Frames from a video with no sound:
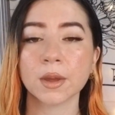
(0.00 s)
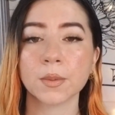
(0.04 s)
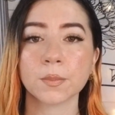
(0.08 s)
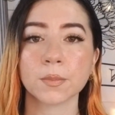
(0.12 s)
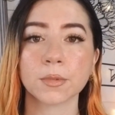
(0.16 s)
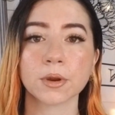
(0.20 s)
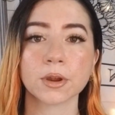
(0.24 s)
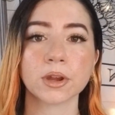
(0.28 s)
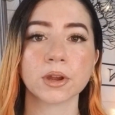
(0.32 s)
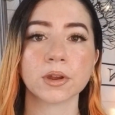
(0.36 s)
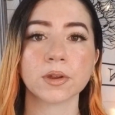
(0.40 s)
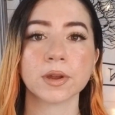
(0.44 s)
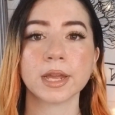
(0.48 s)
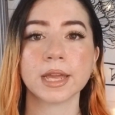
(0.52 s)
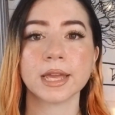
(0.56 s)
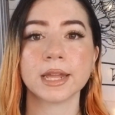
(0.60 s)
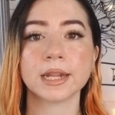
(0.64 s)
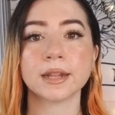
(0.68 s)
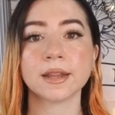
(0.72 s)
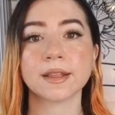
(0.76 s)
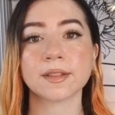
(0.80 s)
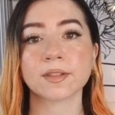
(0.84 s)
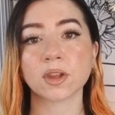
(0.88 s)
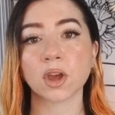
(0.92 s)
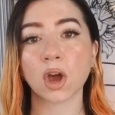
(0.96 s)
Mercury
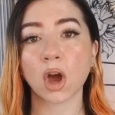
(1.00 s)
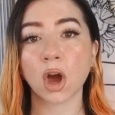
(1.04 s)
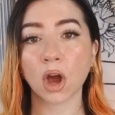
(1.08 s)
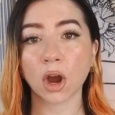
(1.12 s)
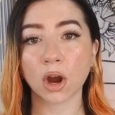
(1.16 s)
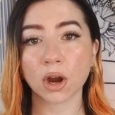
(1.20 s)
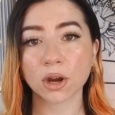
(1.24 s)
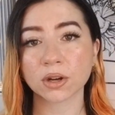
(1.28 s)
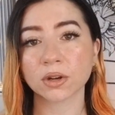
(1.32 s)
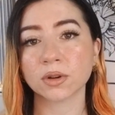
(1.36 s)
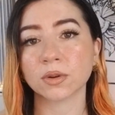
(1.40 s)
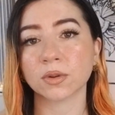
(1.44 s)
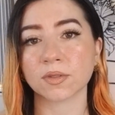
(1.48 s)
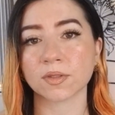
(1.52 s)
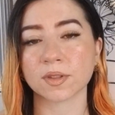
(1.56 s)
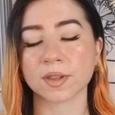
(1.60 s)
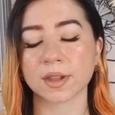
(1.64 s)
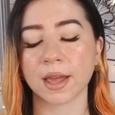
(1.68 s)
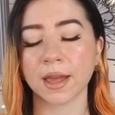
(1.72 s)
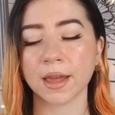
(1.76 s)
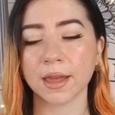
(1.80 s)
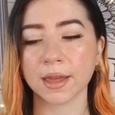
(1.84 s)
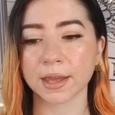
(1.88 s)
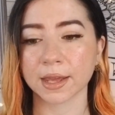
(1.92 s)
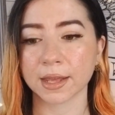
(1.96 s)
in this cardinal
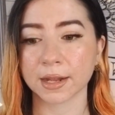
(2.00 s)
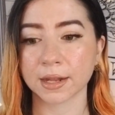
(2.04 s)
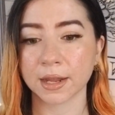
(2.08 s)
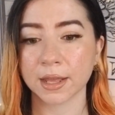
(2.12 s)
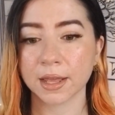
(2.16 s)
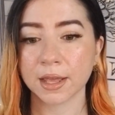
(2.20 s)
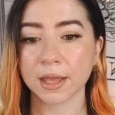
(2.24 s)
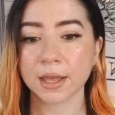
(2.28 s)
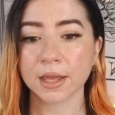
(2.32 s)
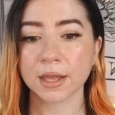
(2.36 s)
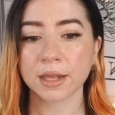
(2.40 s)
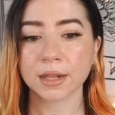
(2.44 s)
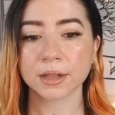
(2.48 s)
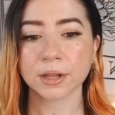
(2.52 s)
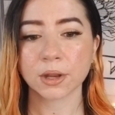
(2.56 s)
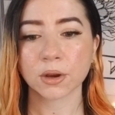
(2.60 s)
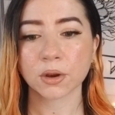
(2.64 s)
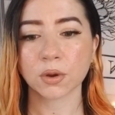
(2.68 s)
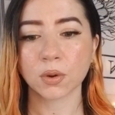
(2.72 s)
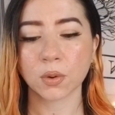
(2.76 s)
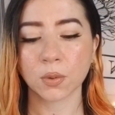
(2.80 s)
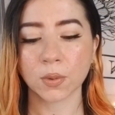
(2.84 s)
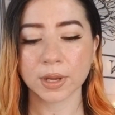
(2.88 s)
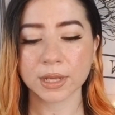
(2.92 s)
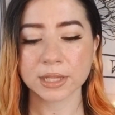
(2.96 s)
sign,
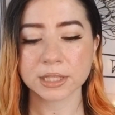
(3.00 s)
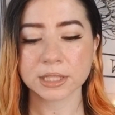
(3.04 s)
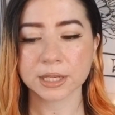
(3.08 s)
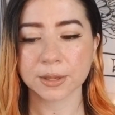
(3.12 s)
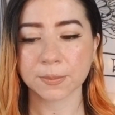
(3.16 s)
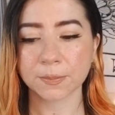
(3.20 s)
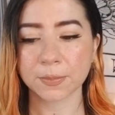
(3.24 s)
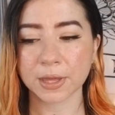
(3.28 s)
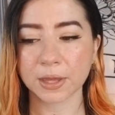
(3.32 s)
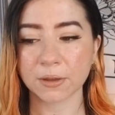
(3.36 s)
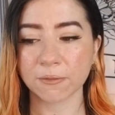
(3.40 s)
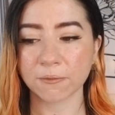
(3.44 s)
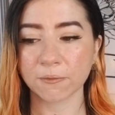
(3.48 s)
they're going to be